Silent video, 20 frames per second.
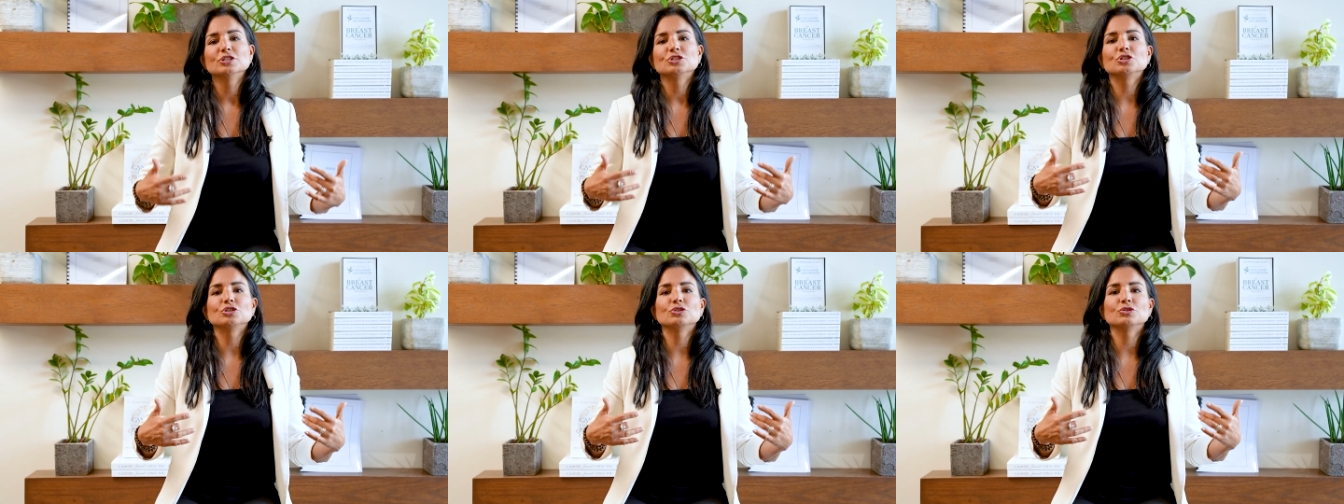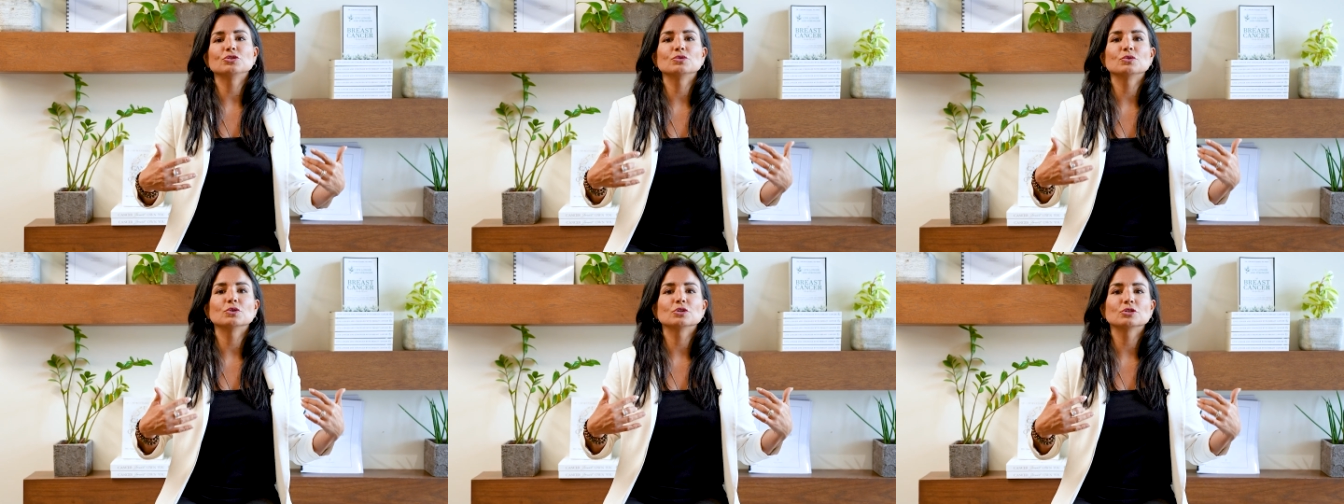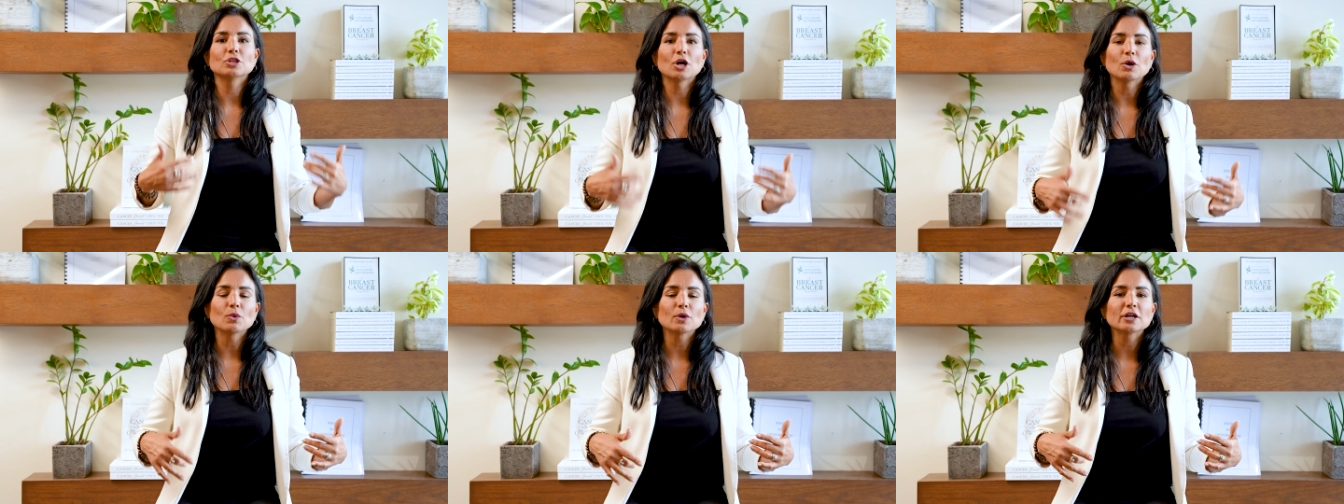to
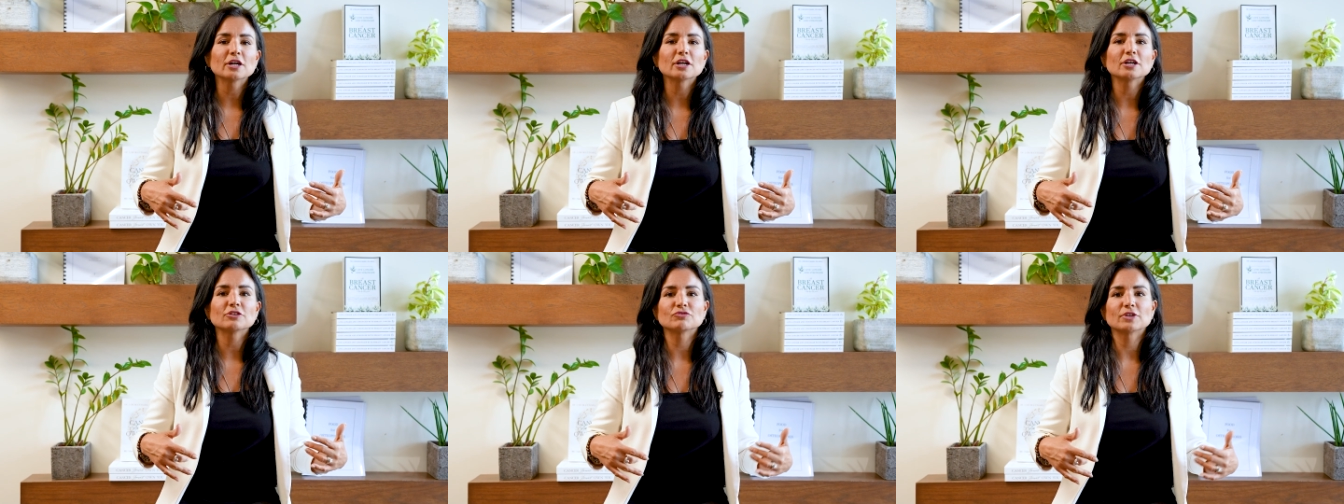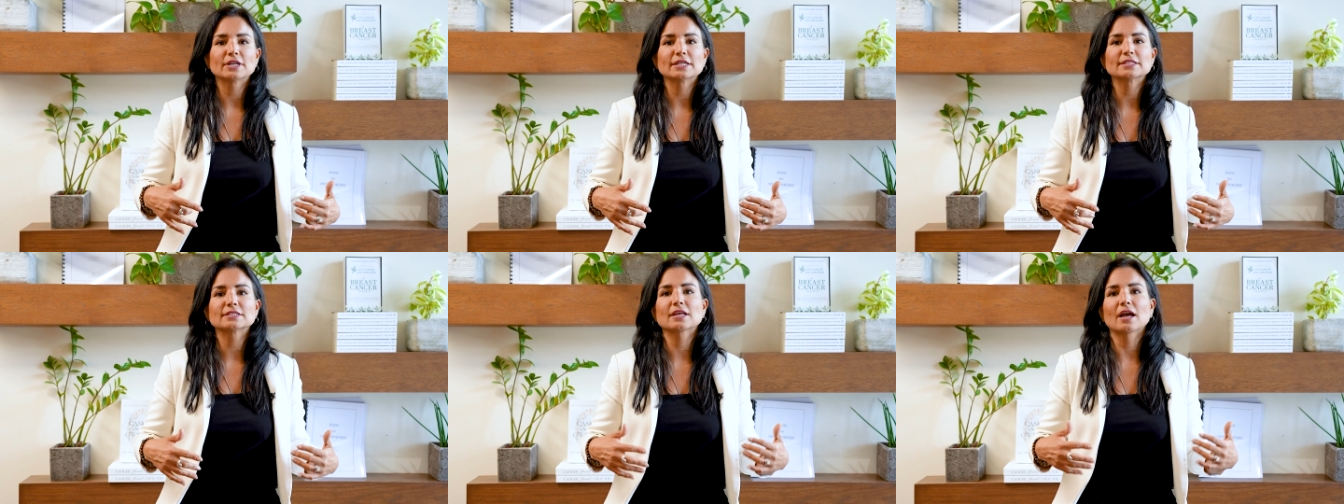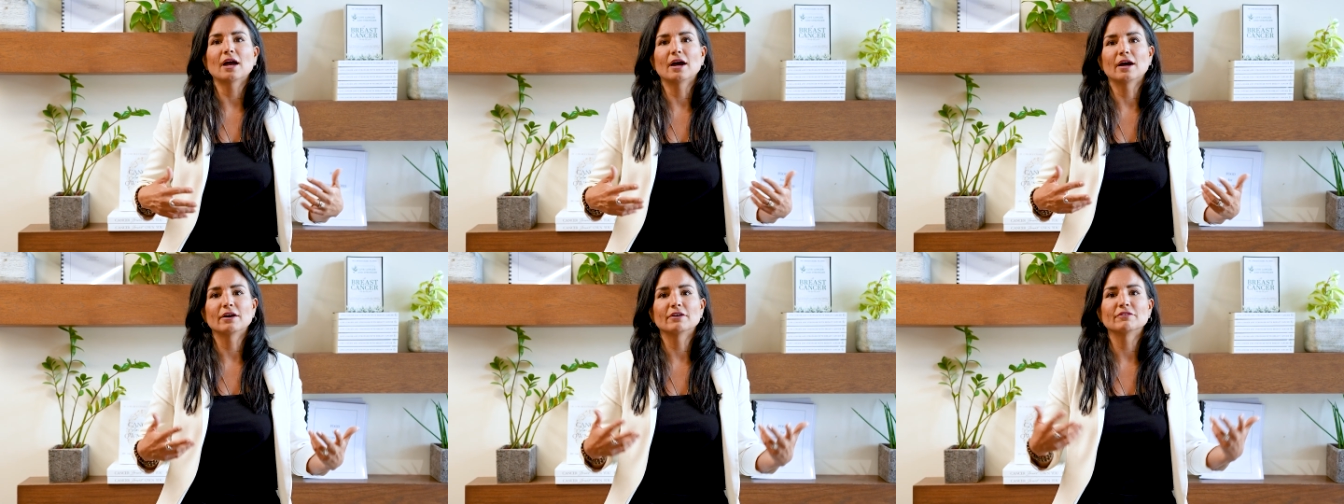lower her risk
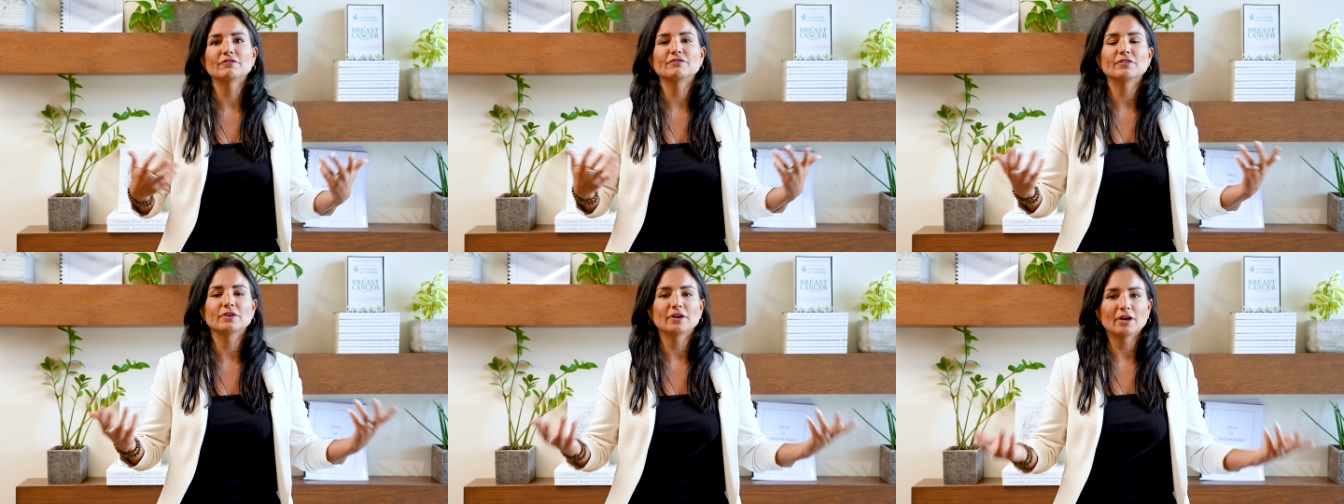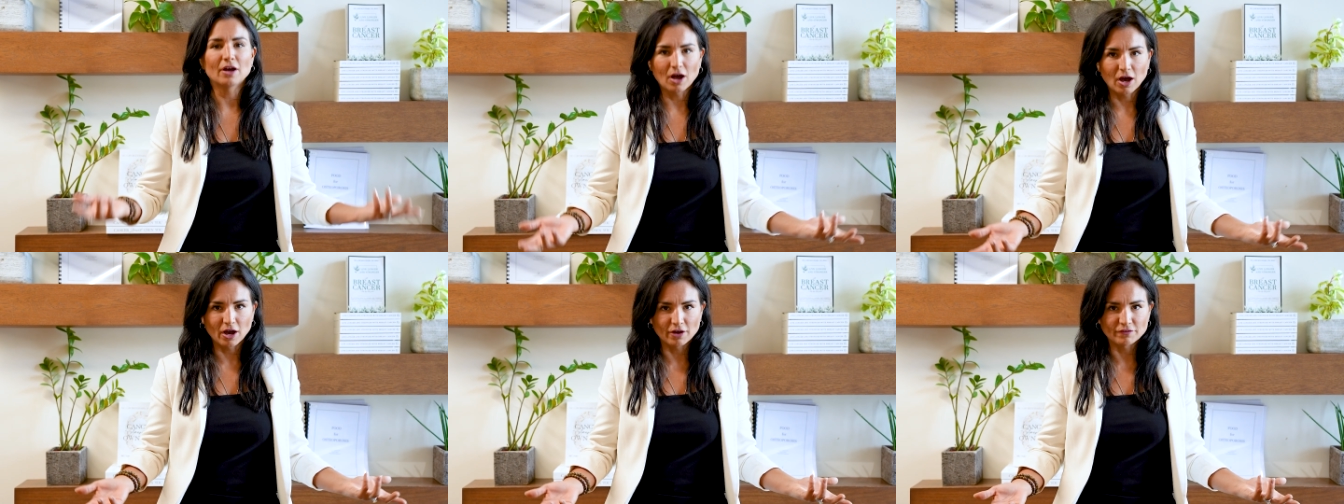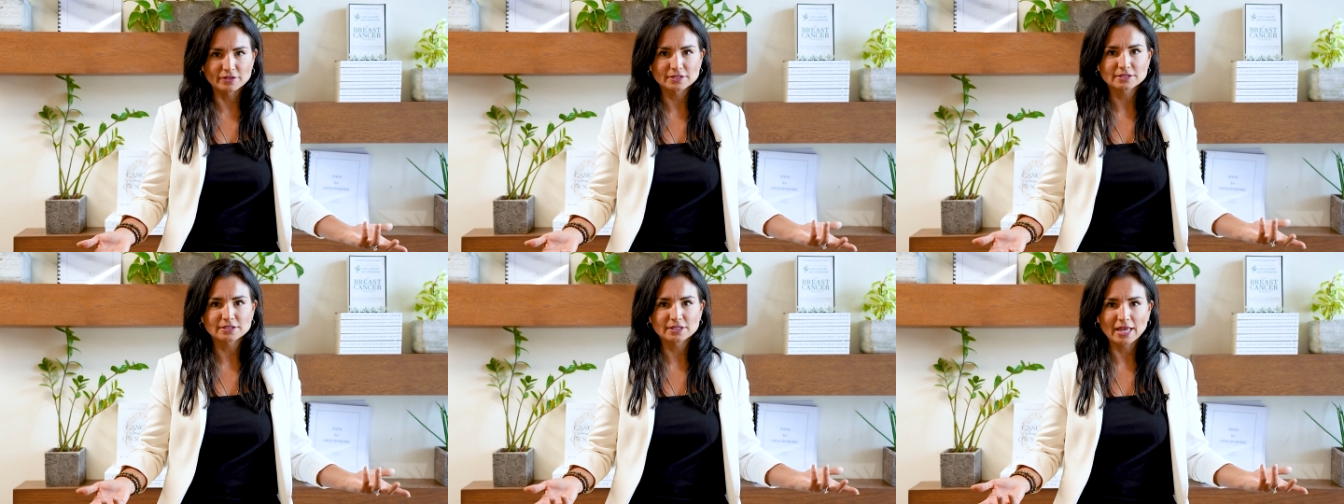of
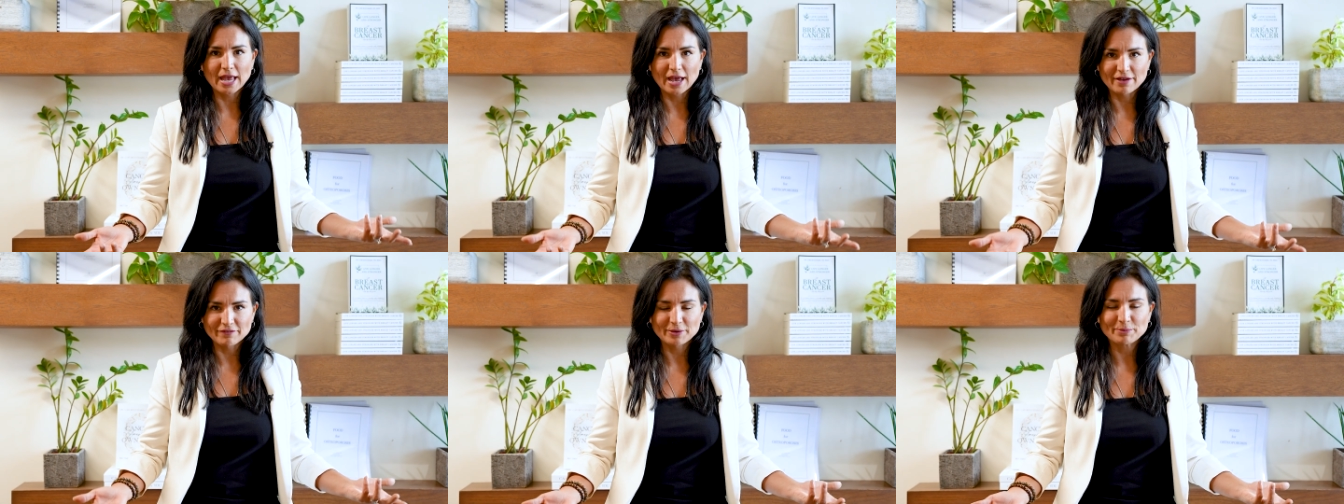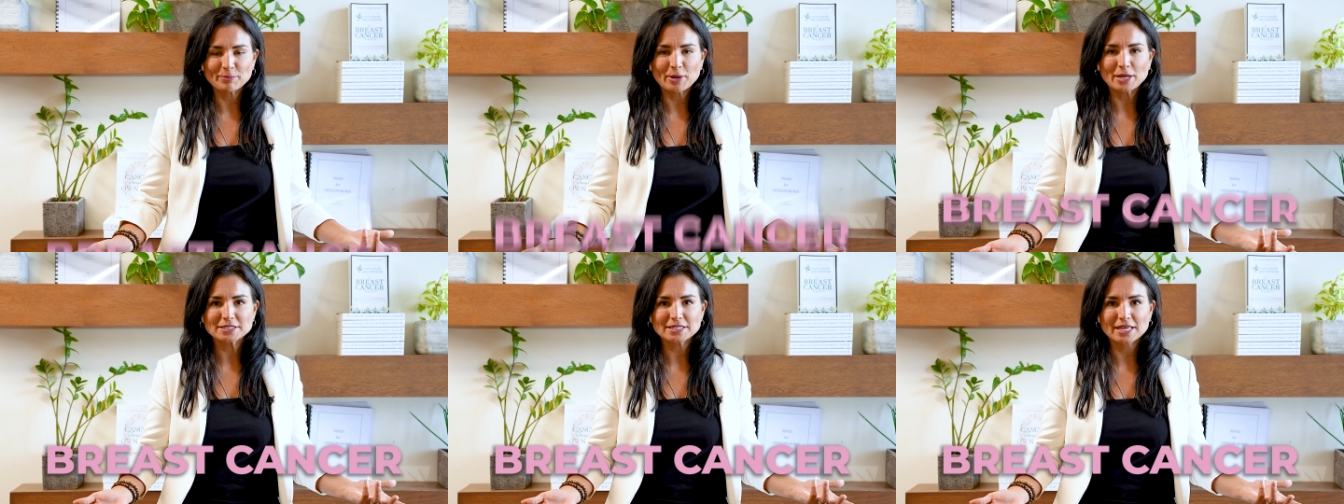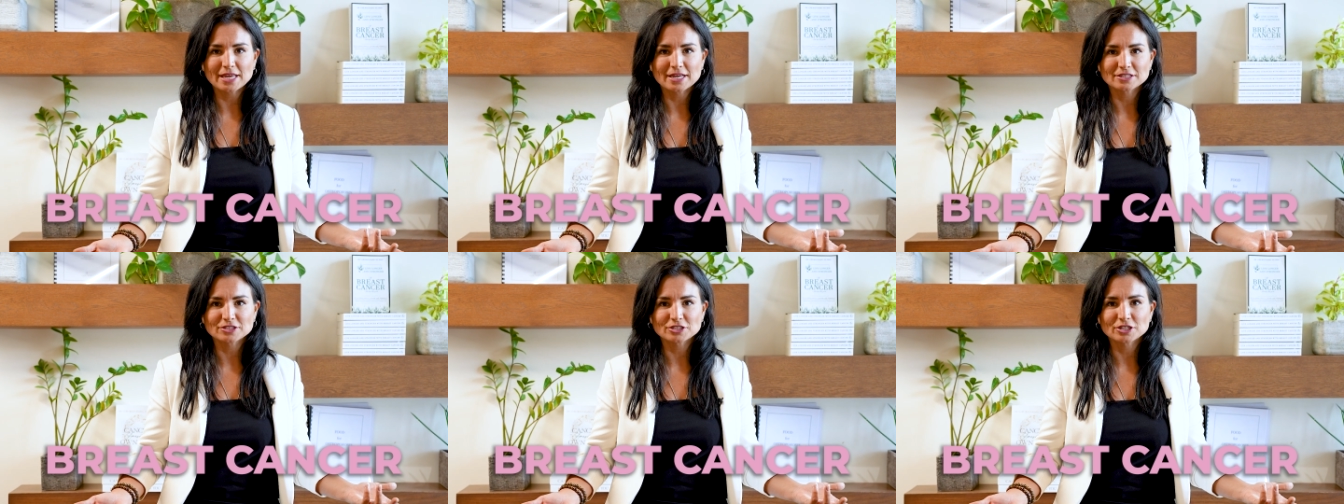obviously having breast
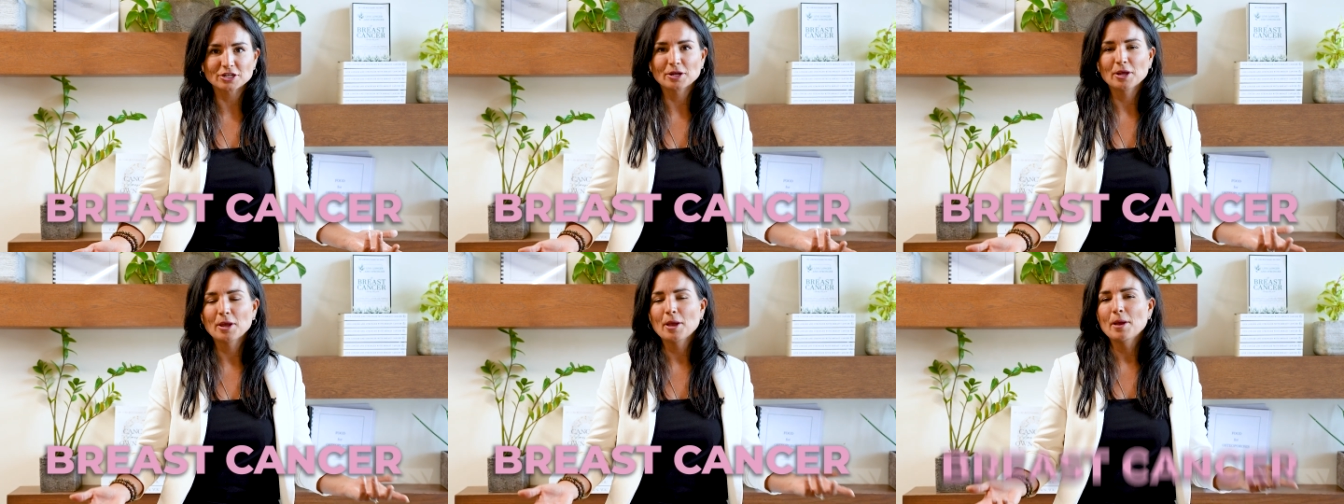cancer.